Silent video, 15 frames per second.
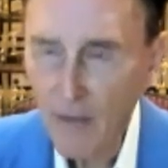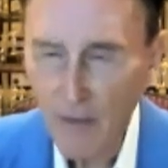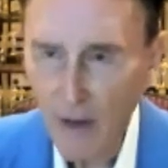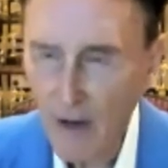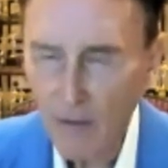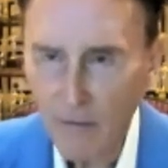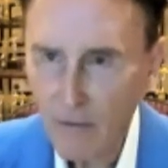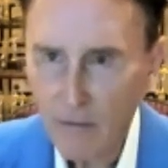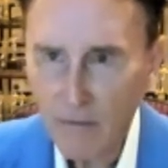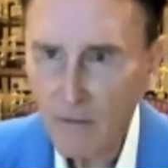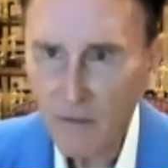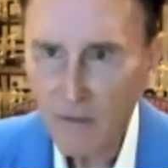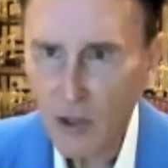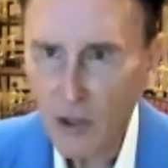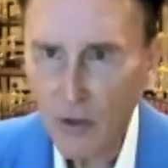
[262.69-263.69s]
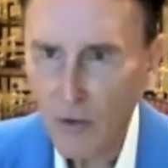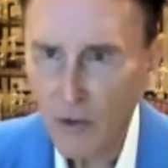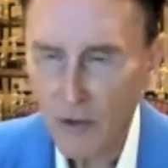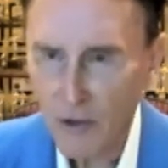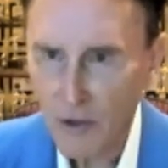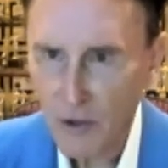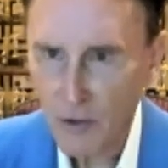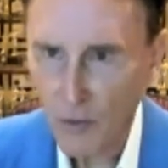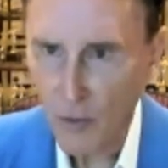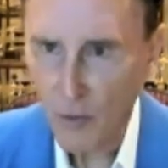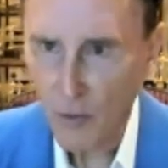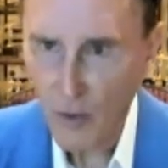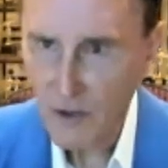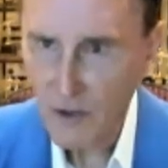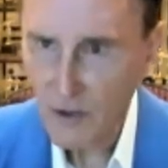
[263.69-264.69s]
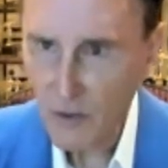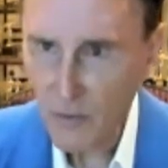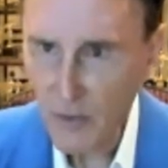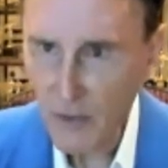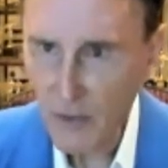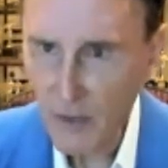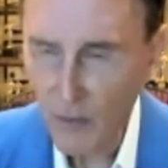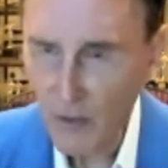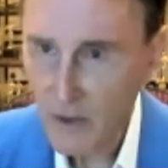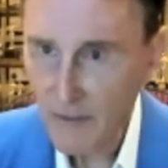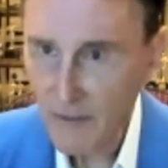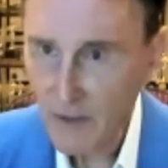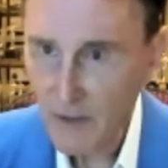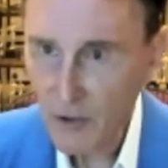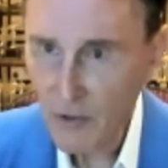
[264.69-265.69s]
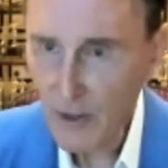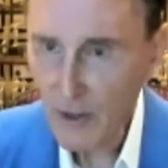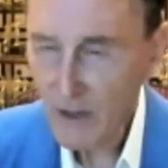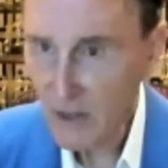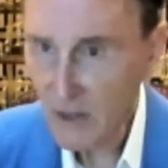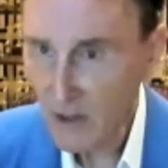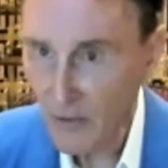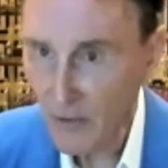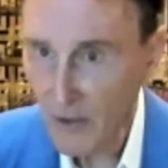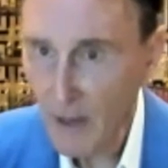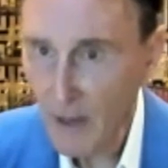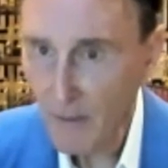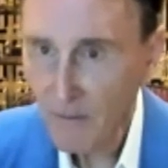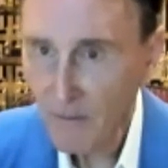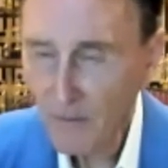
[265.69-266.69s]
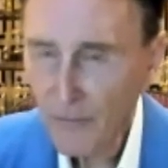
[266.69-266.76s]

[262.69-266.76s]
They don't go to the store once a week or once every 2 weeks and load up.